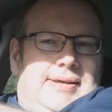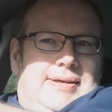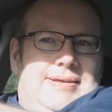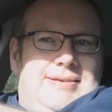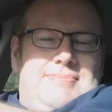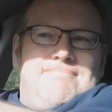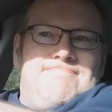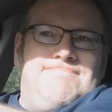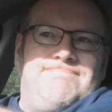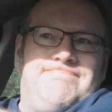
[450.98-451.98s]
I
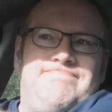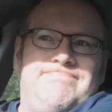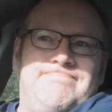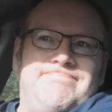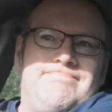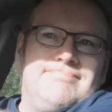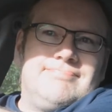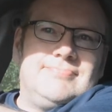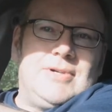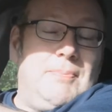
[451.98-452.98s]

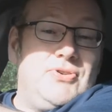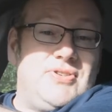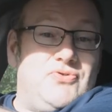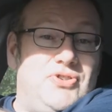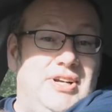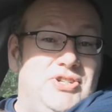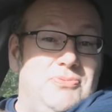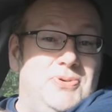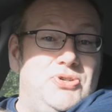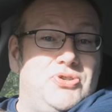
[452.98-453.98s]
might even try and get to a
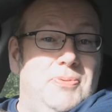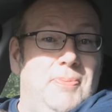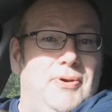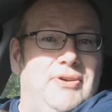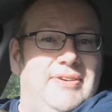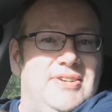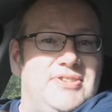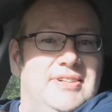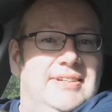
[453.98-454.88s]
British Superbike event.